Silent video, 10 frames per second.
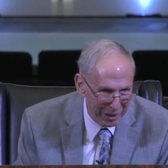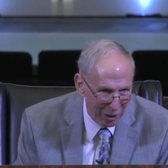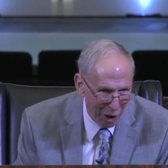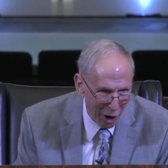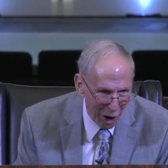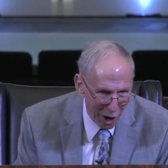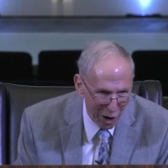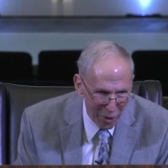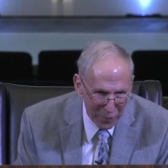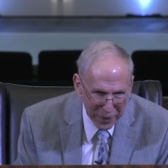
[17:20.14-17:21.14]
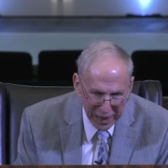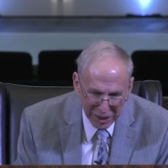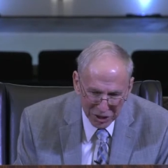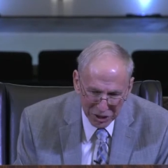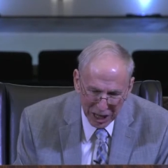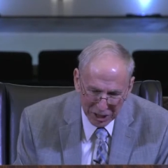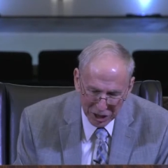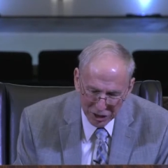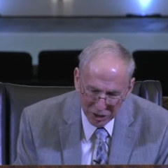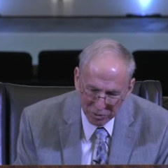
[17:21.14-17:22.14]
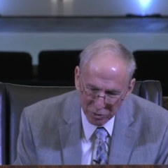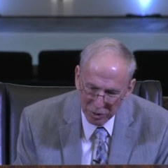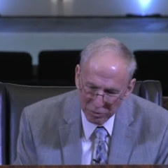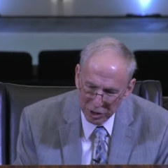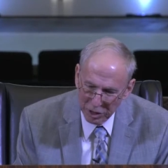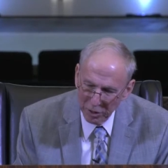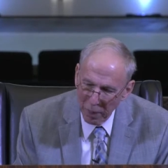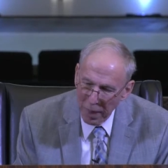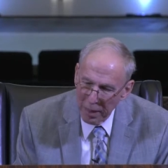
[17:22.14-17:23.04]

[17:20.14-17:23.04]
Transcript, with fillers: Long sections of scripture